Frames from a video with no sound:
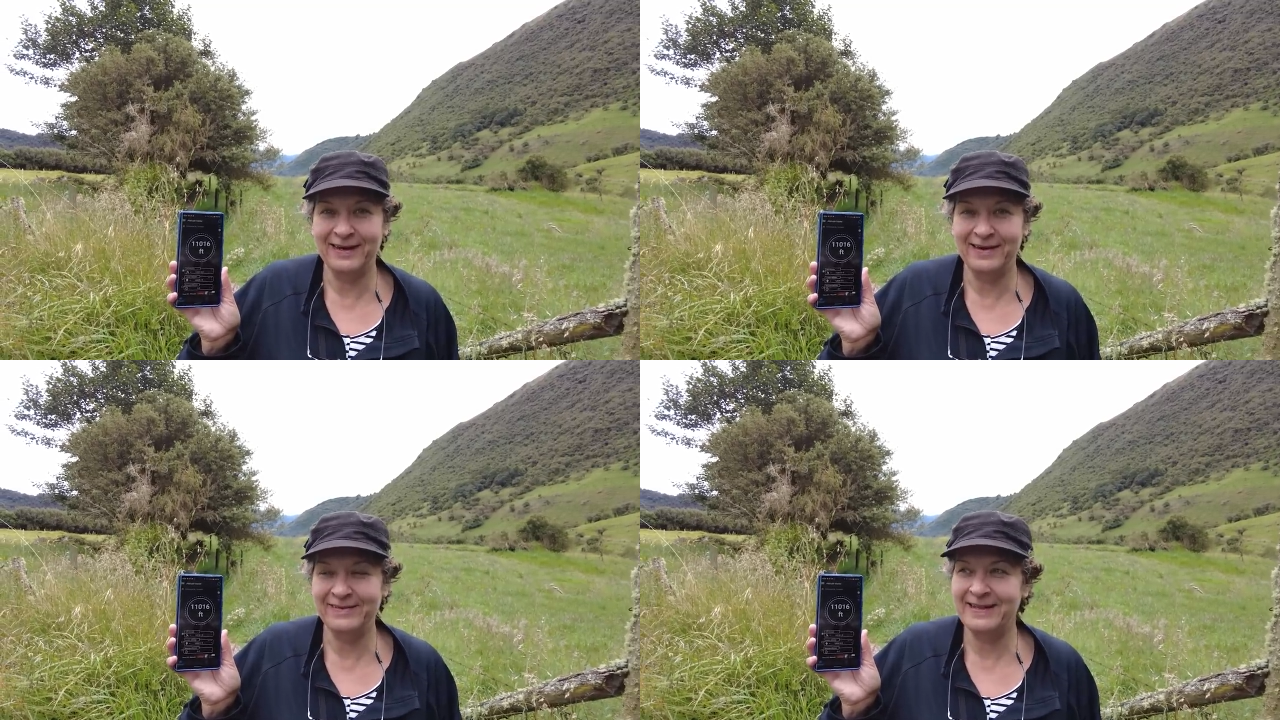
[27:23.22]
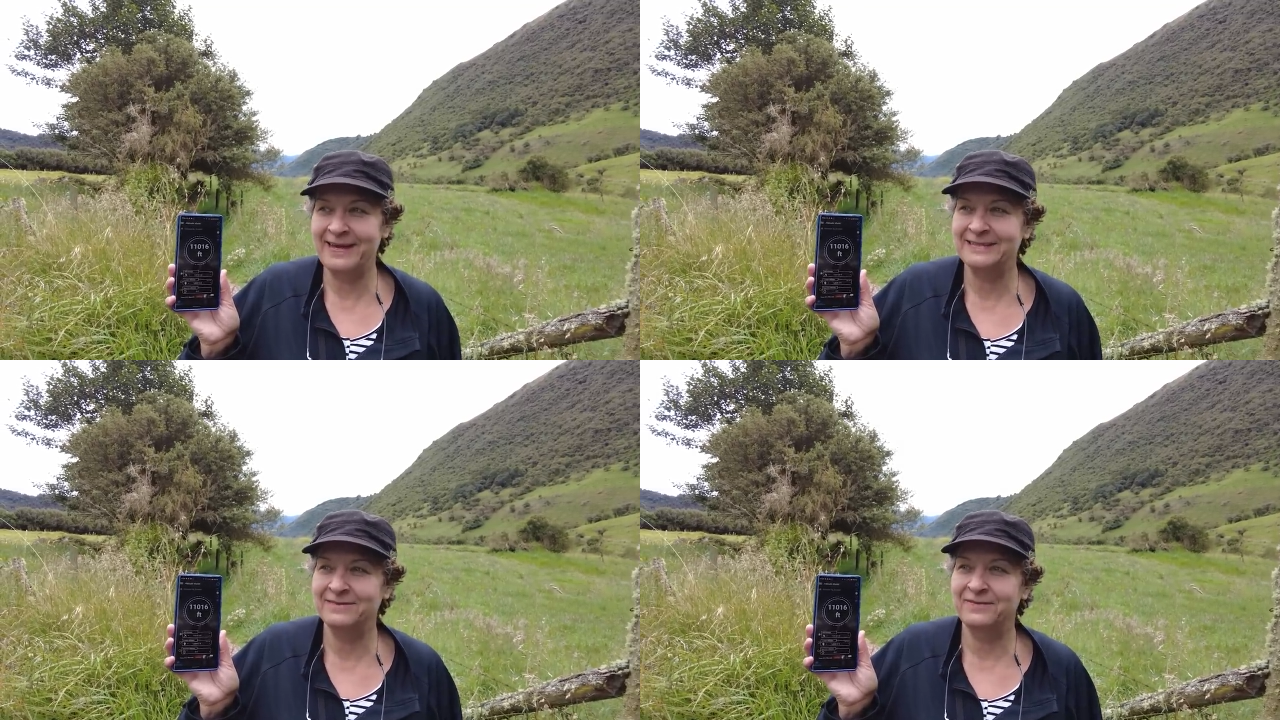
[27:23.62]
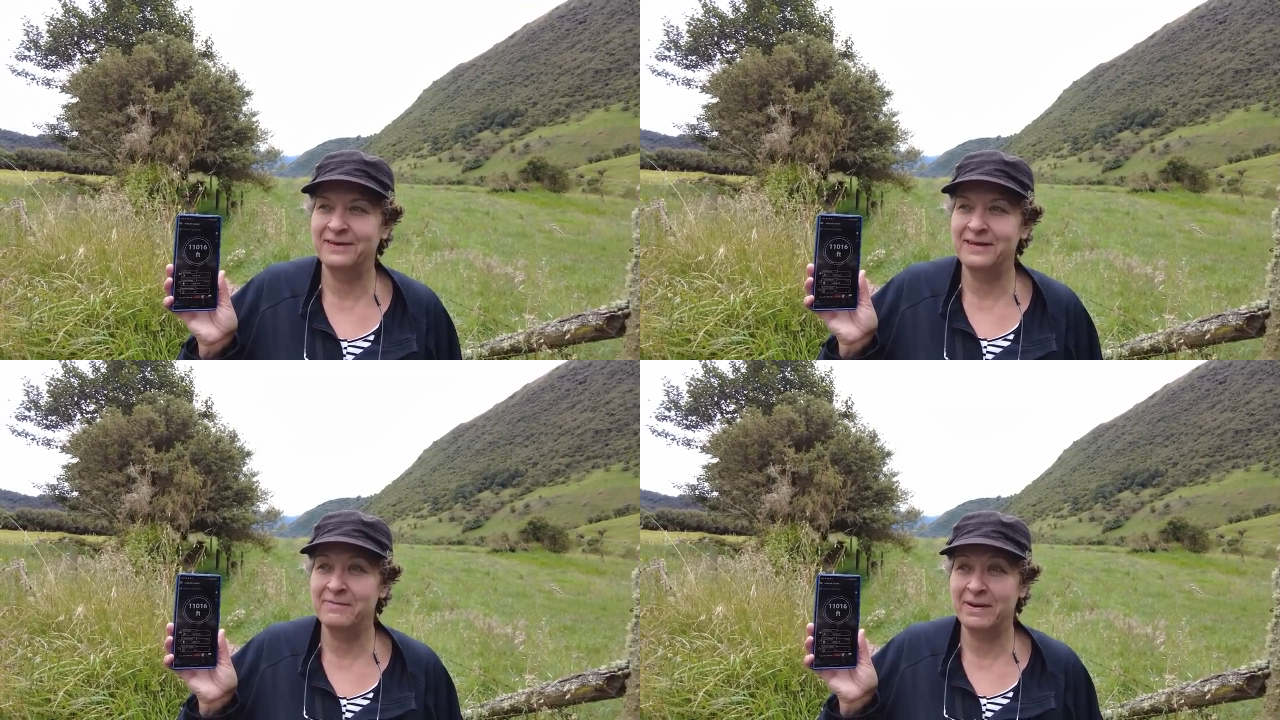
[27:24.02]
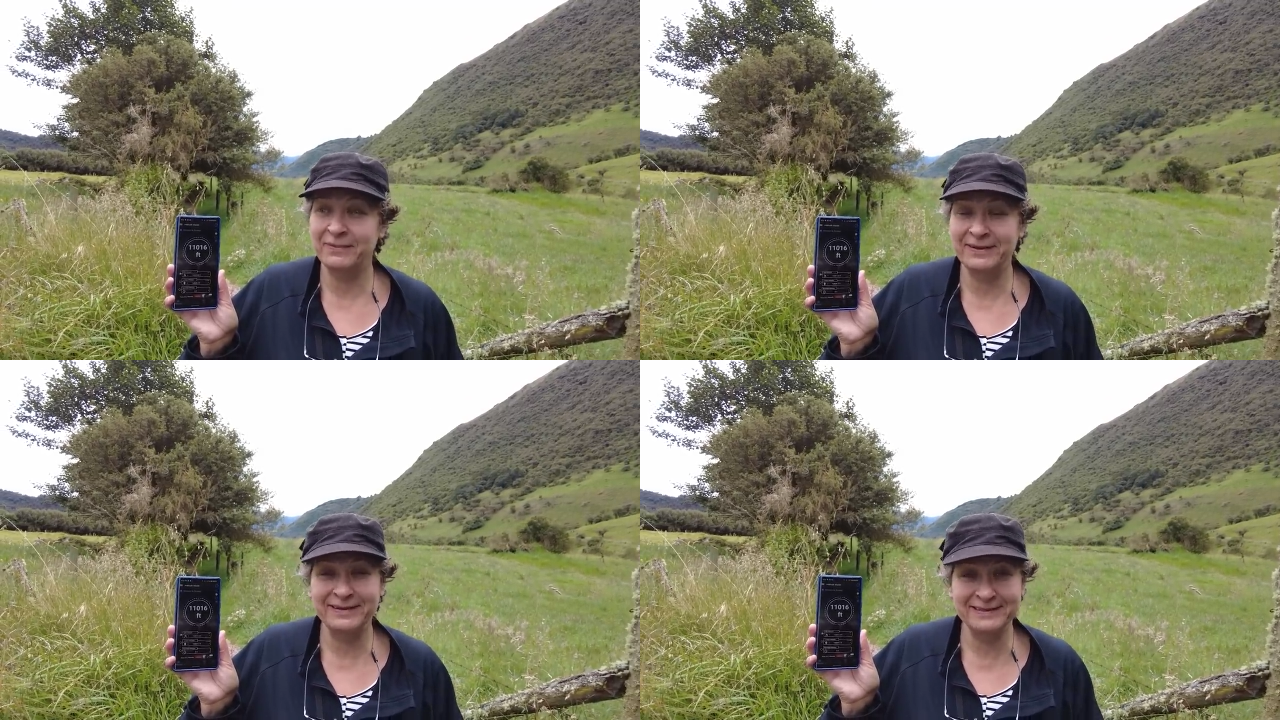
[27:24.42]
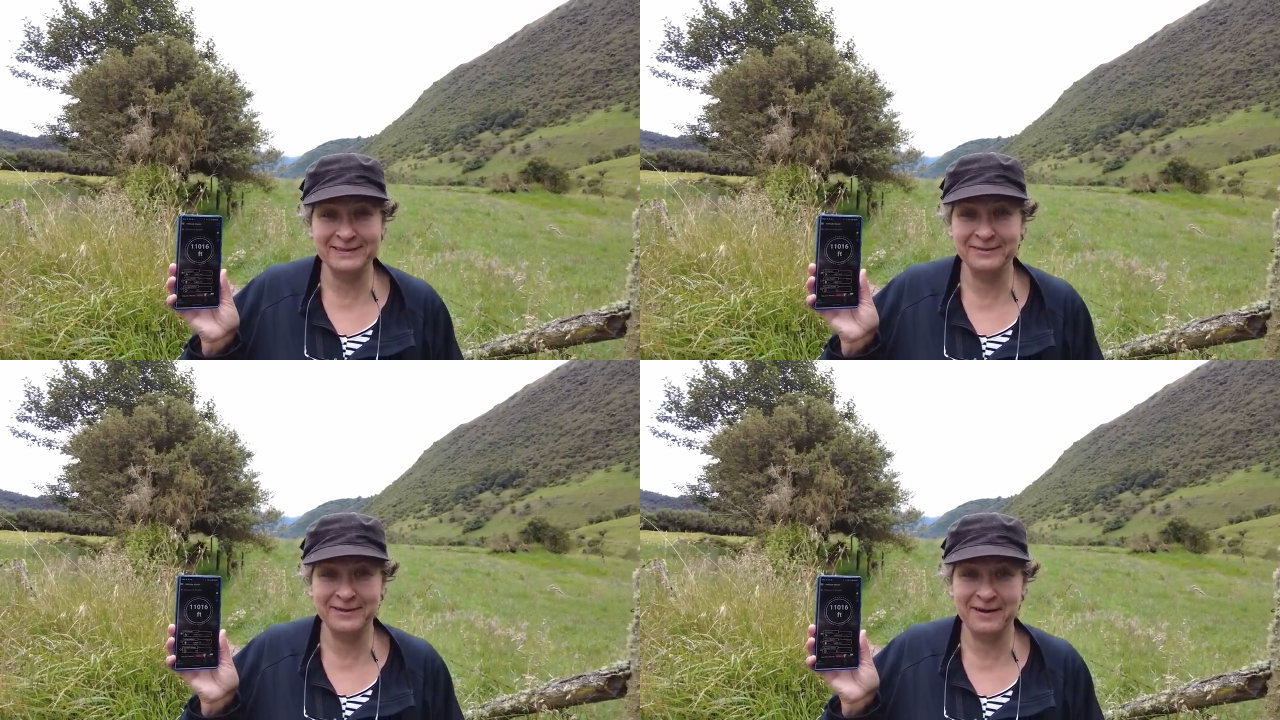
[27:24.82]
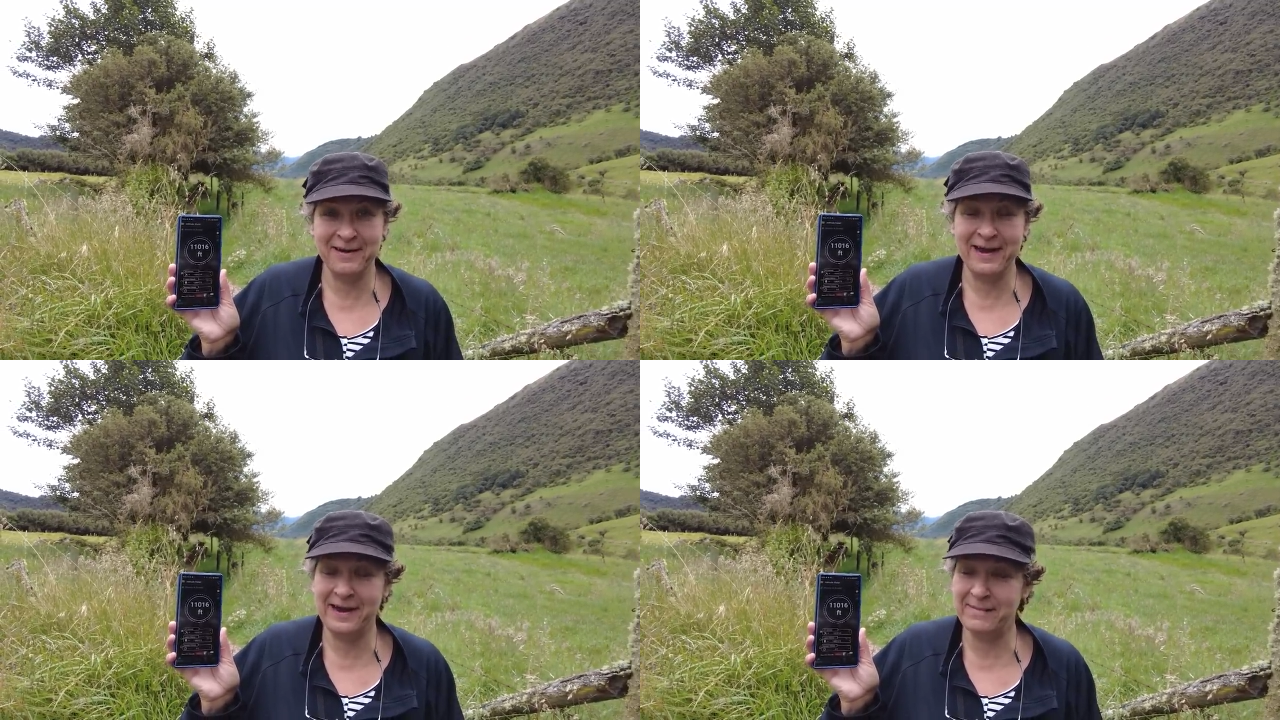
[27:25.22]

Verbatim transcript: 11,000 feet. My breathing's doing all right.